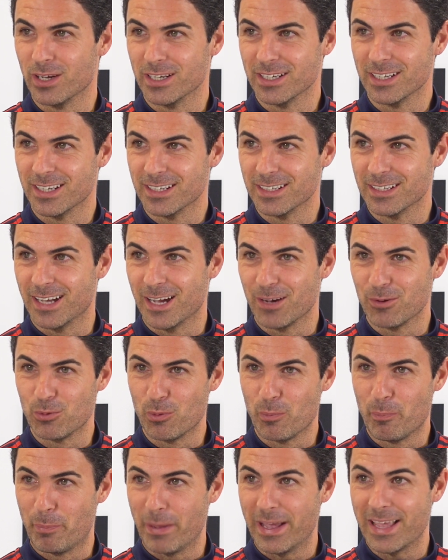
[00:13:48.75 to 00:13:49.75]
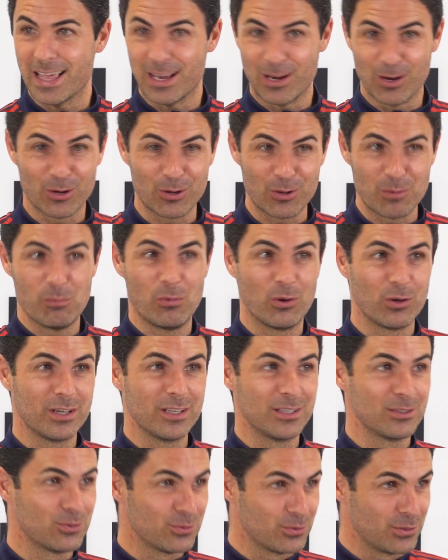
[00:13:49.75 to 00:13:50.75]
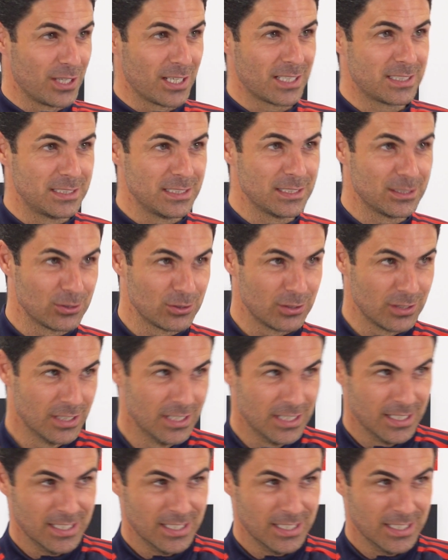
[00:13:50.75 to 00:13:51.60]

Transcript: And I would pay a lot of money to next season